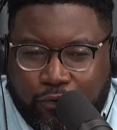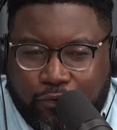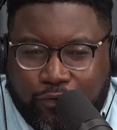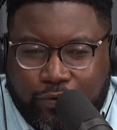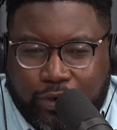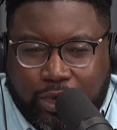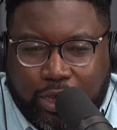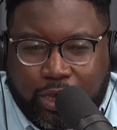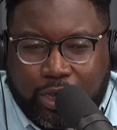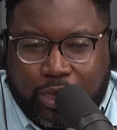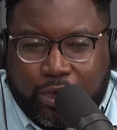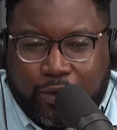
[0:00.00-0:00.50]

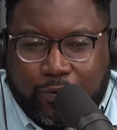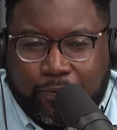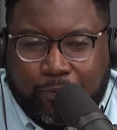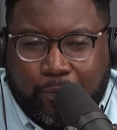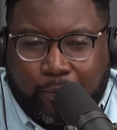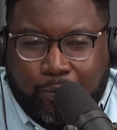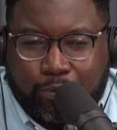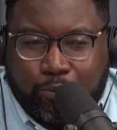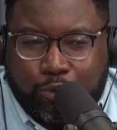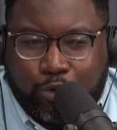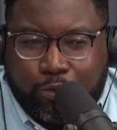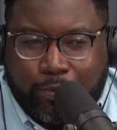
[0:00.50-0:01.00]

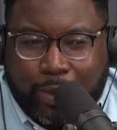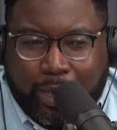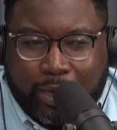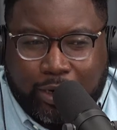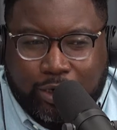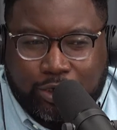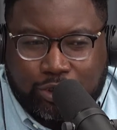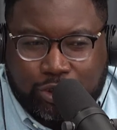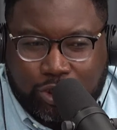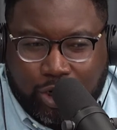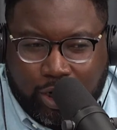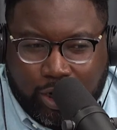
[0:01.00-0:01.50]
back to
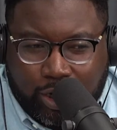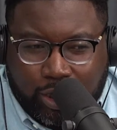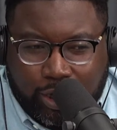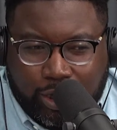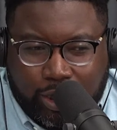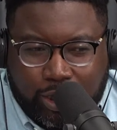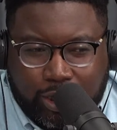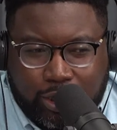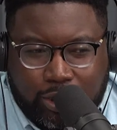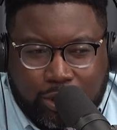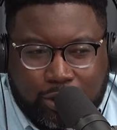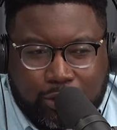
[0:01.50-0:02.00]

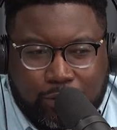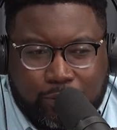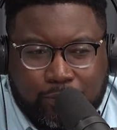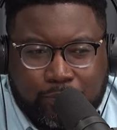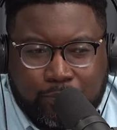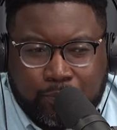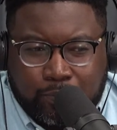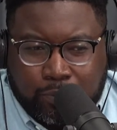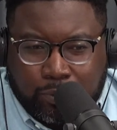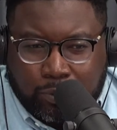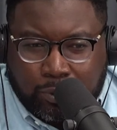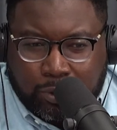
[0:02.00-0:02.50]
Charlotte, and
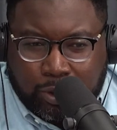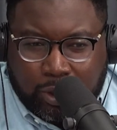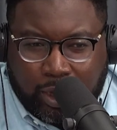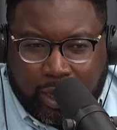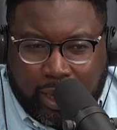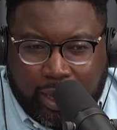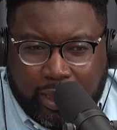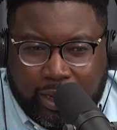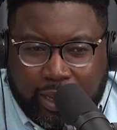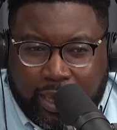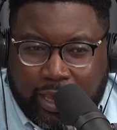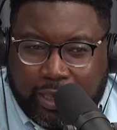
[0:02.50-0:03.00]

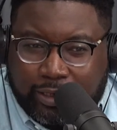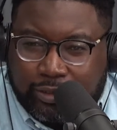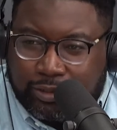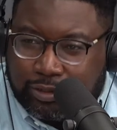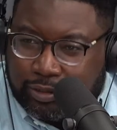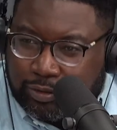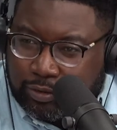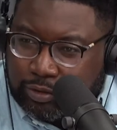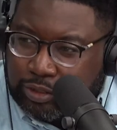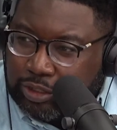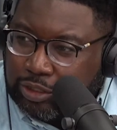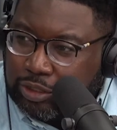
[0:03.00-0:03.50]
it
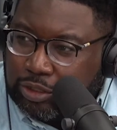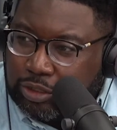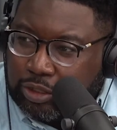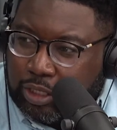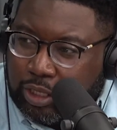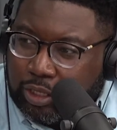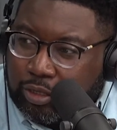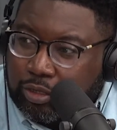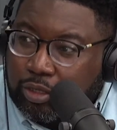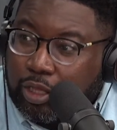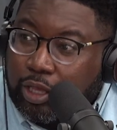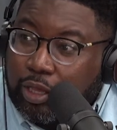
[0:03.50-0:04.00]
was
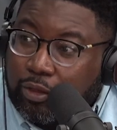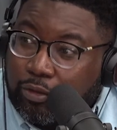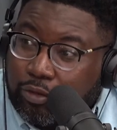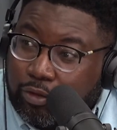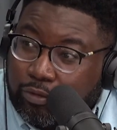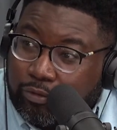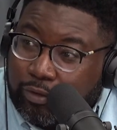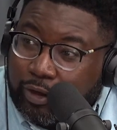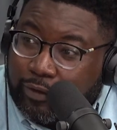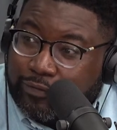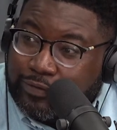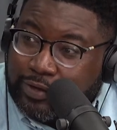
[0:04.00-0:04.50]
a
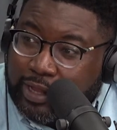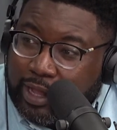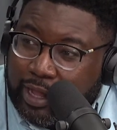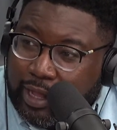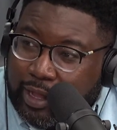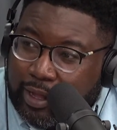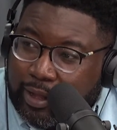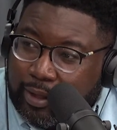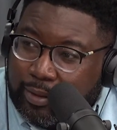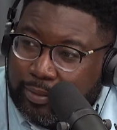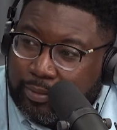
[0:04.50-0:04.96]
rough time.